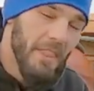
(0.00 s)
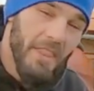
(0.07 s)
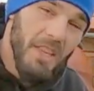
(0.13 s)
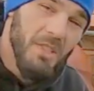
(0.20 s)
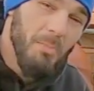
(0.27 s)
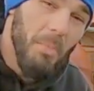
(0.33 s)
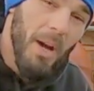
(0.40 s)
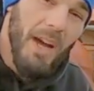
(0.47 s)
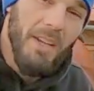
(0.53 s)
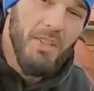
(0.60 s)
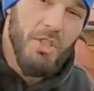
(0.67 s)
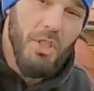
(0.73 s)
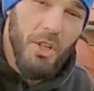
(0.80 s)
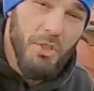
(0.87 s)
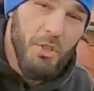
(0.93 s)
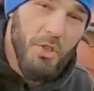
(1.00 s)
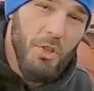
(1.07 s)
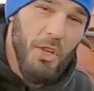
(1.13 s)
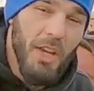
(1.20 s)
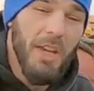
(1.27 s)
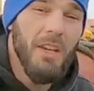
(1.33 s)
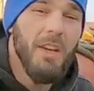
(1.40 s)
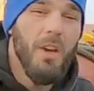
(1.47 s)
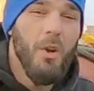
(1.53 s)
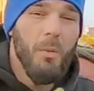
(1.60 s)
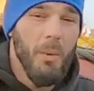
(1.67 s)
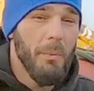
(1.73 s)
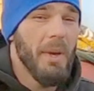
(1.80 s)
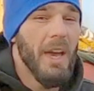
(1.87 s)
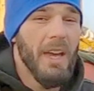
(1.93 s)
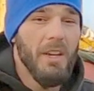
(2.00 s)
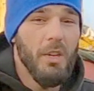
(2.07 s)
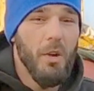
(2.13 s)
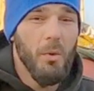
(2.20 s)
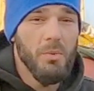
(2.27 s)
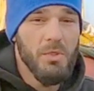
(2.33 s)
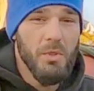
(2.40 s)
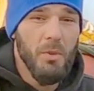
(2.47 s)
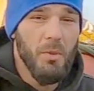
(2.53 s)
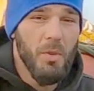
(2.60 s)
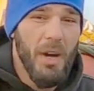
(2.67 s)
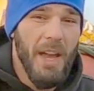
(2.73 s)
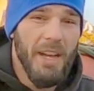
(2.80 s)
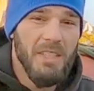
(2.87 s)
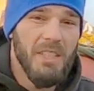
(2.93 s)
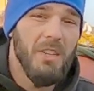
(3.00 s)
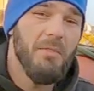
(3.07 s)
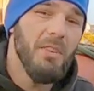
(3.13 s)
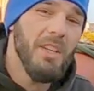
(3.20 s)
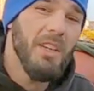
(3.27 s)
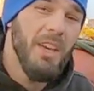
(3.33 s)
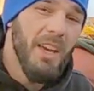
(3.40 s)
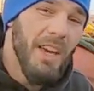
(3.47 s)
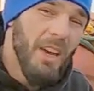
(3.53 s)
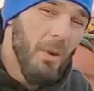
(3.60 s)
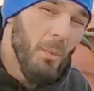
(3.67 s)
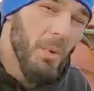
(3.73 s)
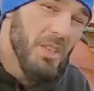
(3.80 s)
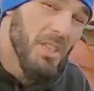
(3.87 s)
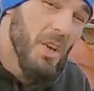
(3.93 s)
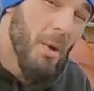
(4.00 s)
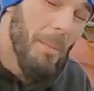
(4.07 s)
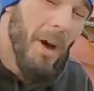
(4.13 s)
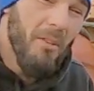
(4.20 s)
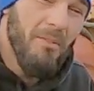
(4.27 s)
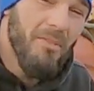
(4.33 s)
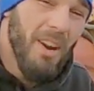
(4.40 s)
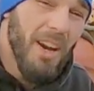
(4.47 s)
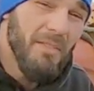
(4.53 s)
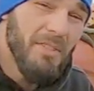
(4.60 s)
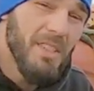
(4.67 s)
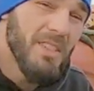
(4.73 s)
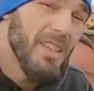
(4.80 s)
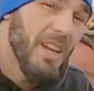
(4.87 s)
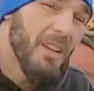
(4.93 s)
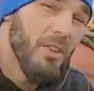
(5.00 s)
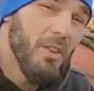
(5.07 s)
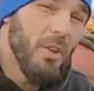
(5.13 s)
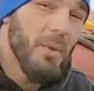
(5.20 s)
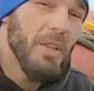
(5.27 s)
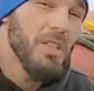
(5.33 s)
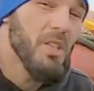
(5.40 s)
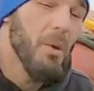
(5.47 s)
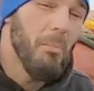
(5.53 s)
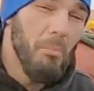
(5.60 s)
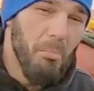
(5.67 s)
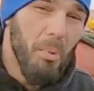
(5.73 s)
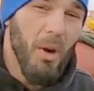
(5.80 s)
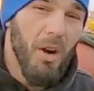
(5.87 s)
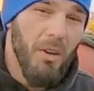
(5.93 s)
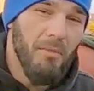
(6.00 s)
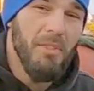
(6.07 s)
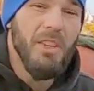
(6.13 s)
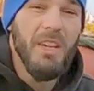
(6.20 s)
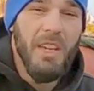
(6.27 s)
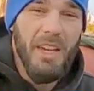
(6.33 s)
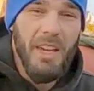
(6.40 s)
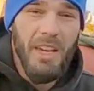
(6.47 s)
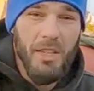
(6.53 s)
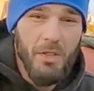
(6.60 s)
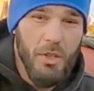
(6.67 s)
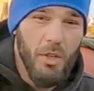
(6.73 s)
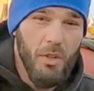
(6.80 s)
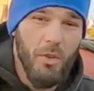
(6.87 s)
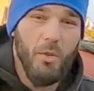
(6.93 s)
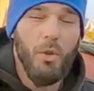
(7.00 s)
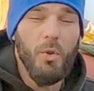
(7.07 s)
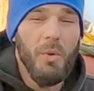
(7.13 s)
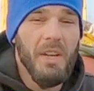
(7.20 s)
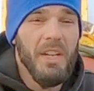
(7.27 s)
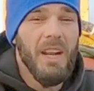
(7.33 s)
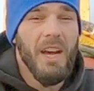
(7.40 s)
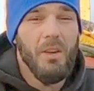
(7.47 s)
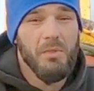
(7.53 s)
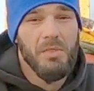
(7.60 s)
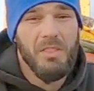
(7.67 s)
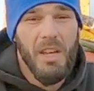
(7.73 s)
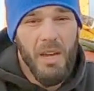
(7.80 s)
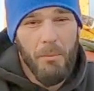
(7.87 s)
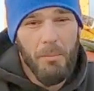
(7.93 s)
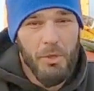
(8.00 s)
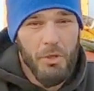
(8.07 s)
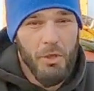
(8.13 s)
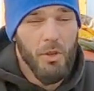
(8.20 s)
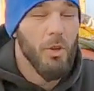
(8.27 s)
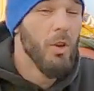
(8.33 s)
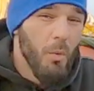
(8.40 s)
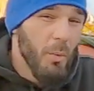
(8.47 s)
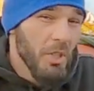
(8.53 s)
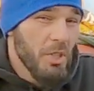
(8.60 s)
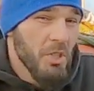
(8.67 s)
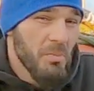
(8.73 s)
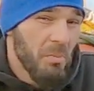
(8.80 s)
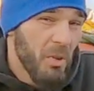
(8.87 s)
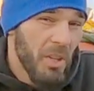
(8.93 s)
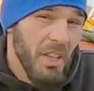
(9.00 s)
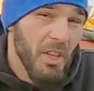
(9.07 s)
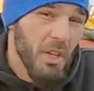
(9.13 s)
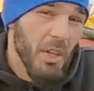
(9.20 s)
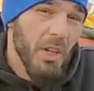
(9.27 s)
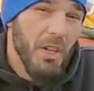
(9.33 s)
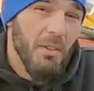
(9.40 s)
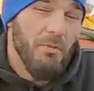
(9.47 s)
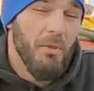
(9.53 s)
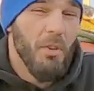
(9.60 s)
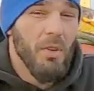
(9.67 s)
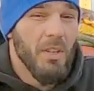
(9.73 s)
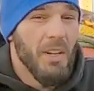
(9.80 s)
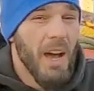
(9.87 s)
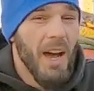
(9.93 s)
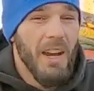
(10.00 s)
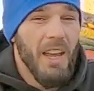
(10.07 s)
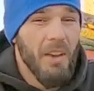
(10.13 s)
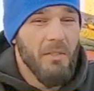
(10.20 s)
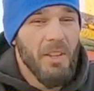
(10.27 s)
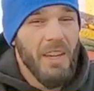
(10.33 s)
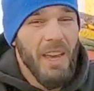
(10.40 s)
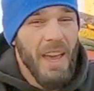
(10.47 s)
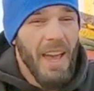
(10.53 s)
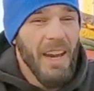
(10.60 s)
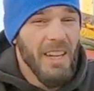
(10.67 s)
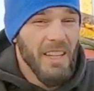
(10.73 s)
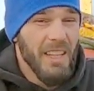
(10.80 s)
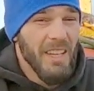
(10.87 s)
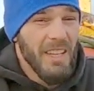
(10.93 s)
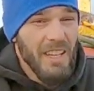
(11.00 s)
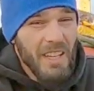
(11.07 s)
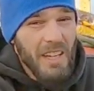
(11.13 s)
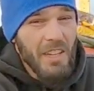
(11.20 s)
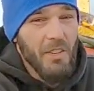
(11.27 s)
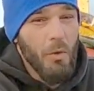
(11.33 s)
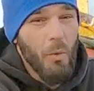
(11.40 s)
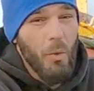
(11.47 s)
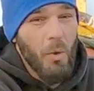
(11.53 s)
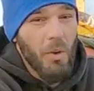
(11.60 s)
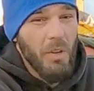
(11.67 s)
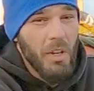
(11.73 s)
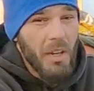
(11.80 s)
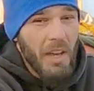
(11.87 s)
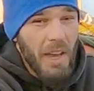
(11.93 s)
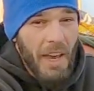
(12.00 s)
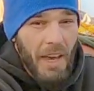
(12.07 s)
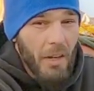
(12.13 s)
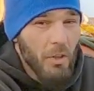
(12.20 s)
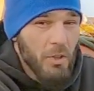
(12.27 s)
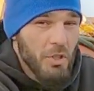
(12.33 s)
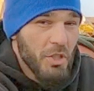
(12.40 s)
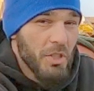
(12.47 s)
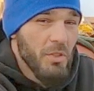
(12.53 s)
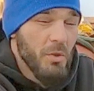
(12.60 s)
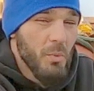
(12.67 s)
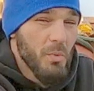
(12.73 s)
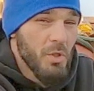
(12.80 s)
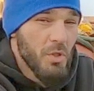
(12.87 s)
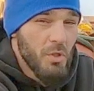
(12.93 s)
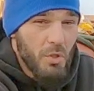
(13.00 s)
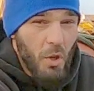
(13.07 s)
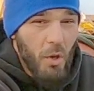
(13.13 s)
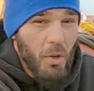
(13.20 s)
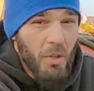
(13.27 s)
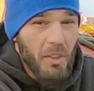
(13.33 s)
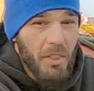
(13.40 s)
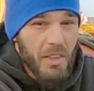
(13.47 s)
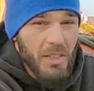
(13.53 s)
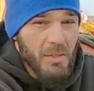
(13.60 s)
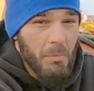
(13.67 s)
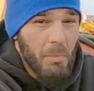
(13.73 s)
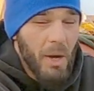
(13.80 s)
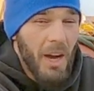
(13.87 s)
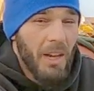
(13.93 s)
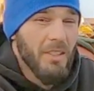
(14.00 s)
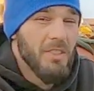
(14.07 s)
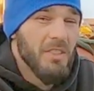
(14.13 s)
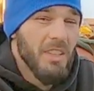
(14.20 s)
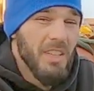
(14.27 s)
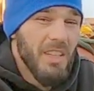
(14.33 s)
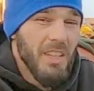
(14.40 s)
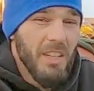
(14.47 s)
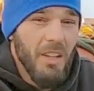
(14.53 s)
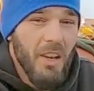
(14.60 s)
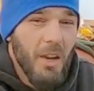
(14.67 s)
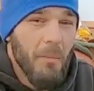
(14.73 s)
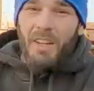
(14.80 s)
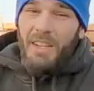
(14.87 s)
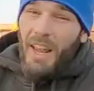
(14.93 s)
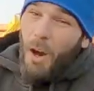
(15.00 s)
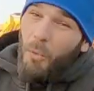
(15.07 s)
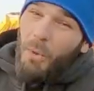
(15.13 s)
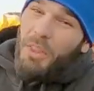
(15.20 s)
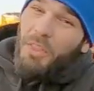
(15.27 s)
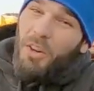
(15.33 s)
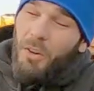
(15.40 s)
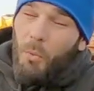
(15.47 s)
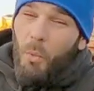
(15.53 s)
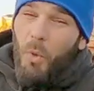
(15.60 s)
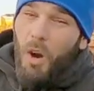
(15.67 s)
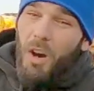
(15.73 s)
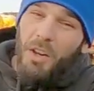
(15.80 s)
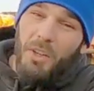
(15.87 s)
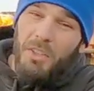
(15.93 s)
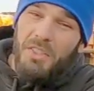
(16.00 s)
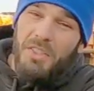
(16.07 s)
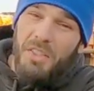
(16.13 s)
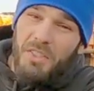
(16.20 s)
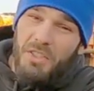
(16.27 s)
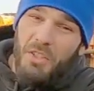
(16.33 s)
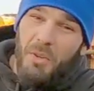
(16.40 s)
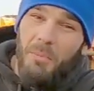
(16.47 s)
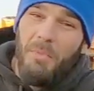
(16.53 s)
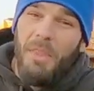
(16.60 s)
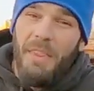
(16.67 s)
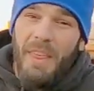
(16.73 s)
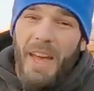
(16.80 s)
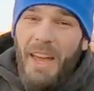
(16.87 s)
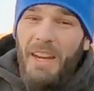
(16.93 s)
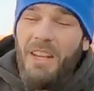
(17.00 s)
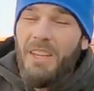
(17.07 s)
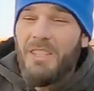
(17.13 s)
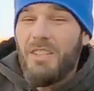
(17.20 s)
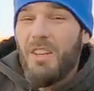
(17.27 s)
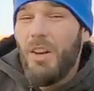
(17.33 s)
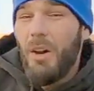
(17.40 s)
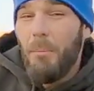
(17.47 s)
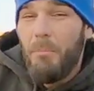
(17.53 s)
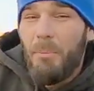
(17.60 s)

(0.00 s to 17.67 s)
This box yesterday, when we had no solar activity, was about 5 to 10 degrees above the internal greenhouse temperature, which is pretty good for not having any heat or energy to start this box to heat up. Now with our water system, that is a